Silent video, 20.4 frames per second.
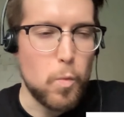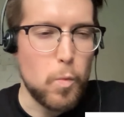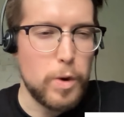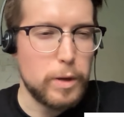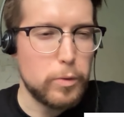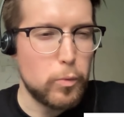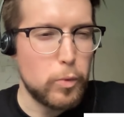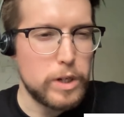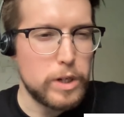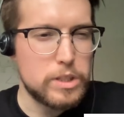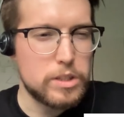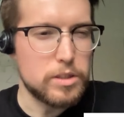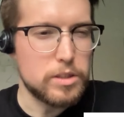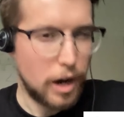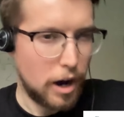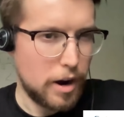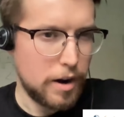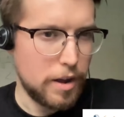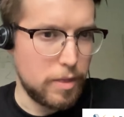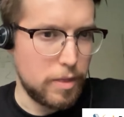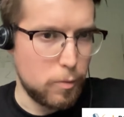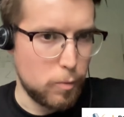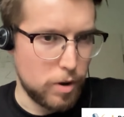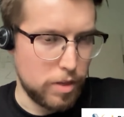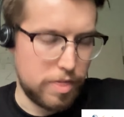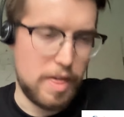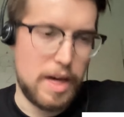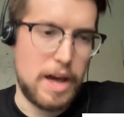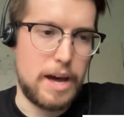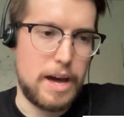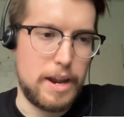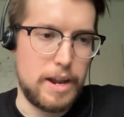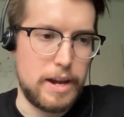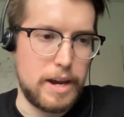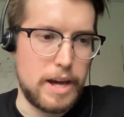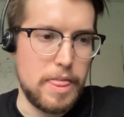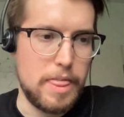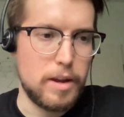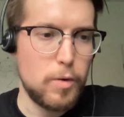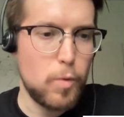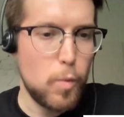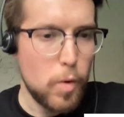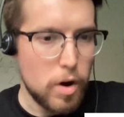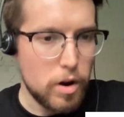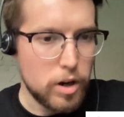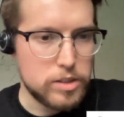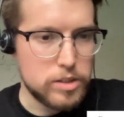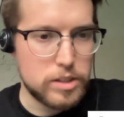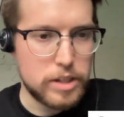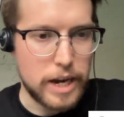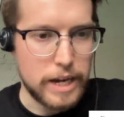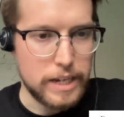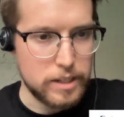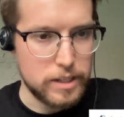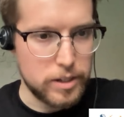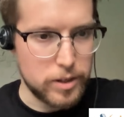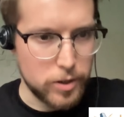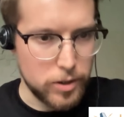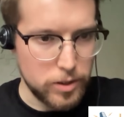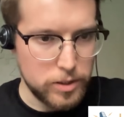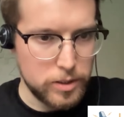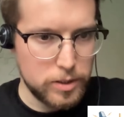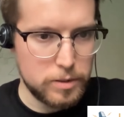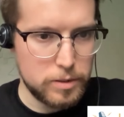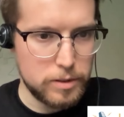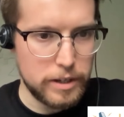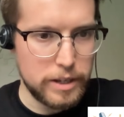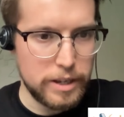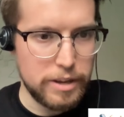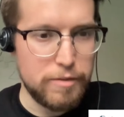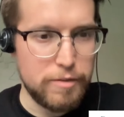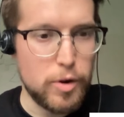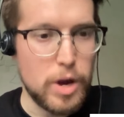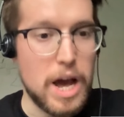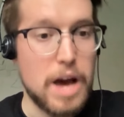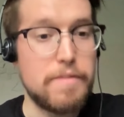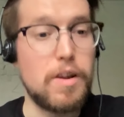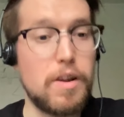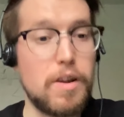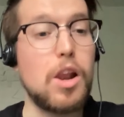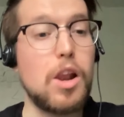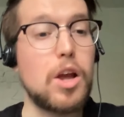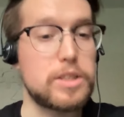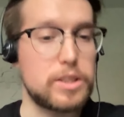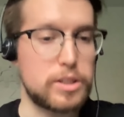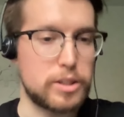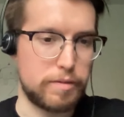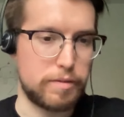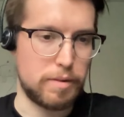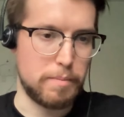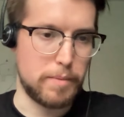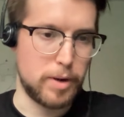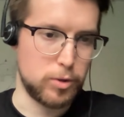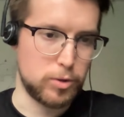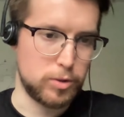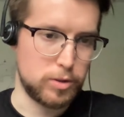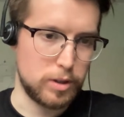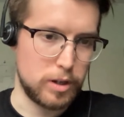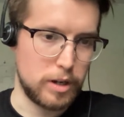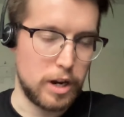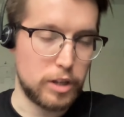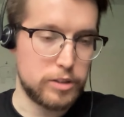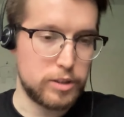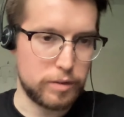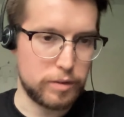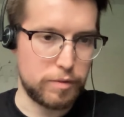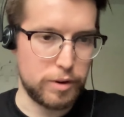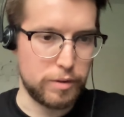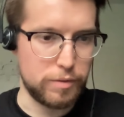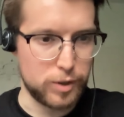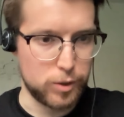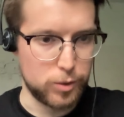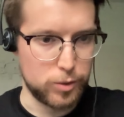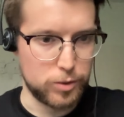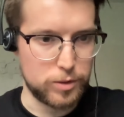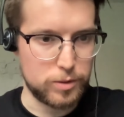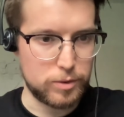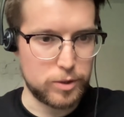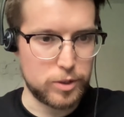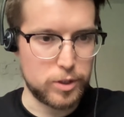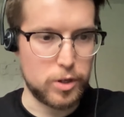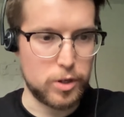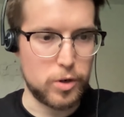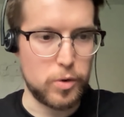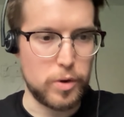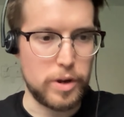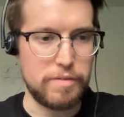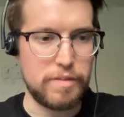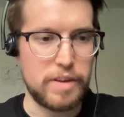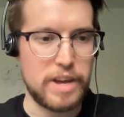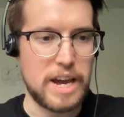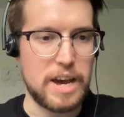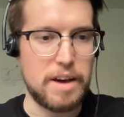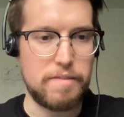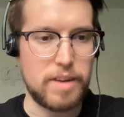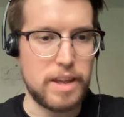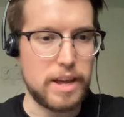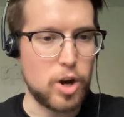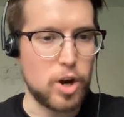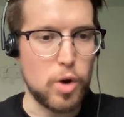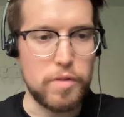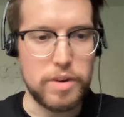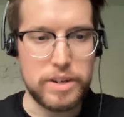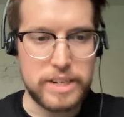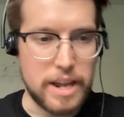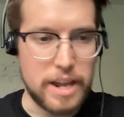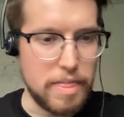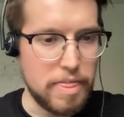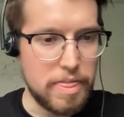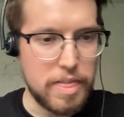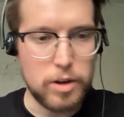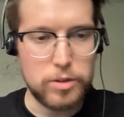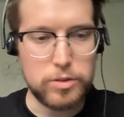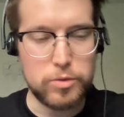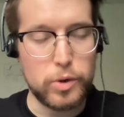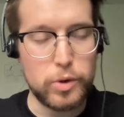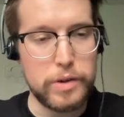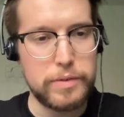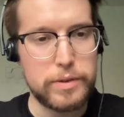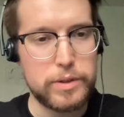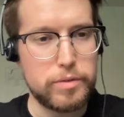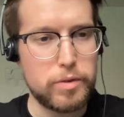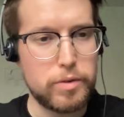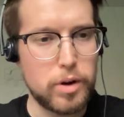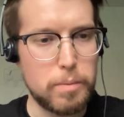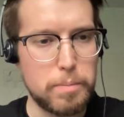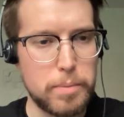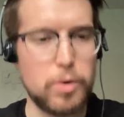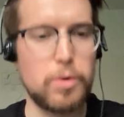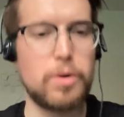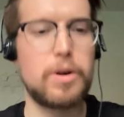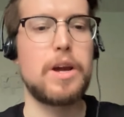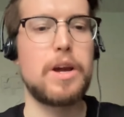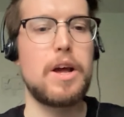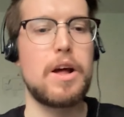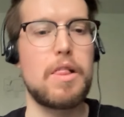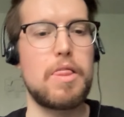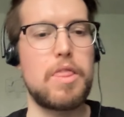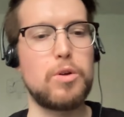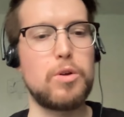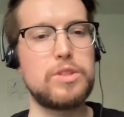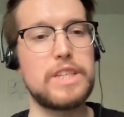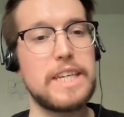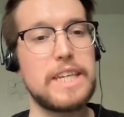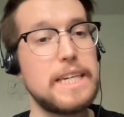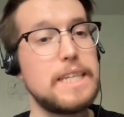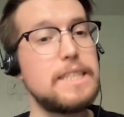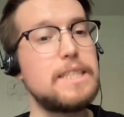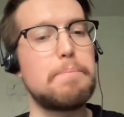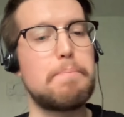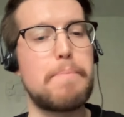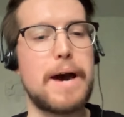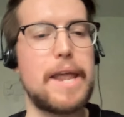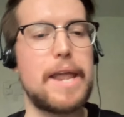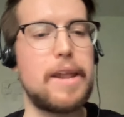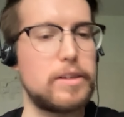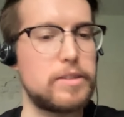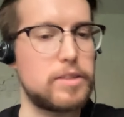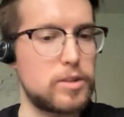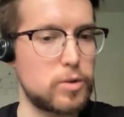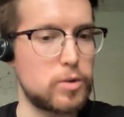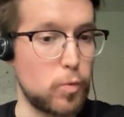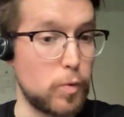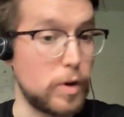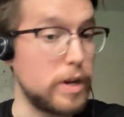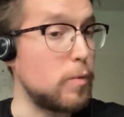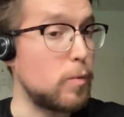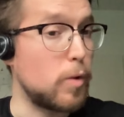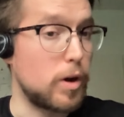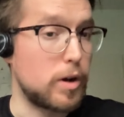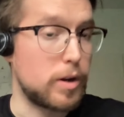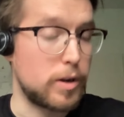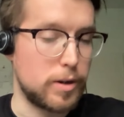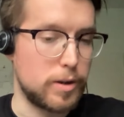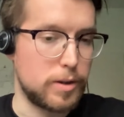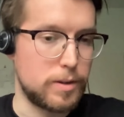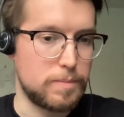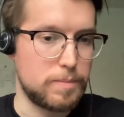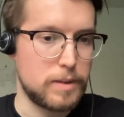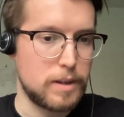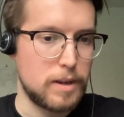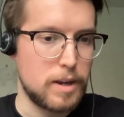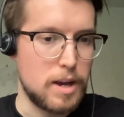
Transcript: We, we started with that and it works kind of good if you have lots of emotion, uh, lots of reviews. So if you have like over 10,000 reviews for a book, those easy patterns really work good.